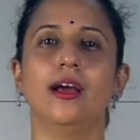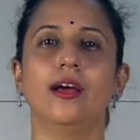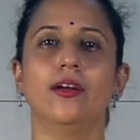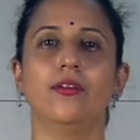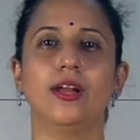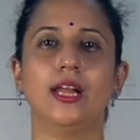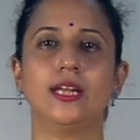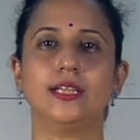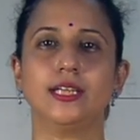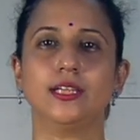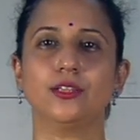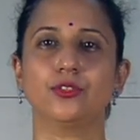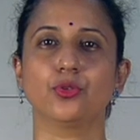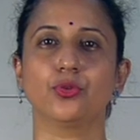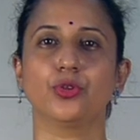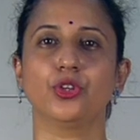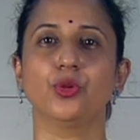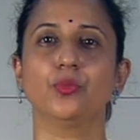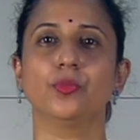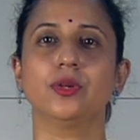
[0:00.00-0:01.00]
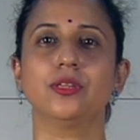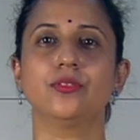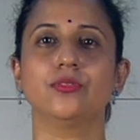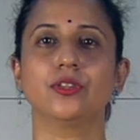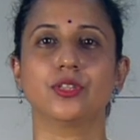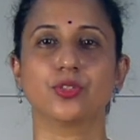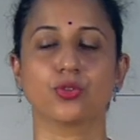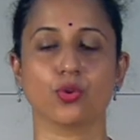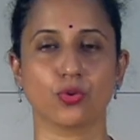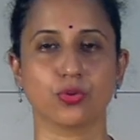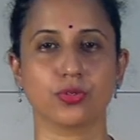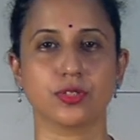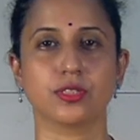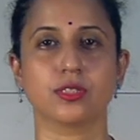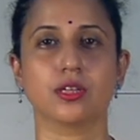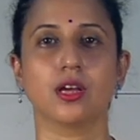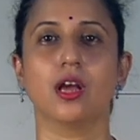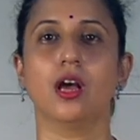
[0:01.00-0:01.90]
relating to human resource,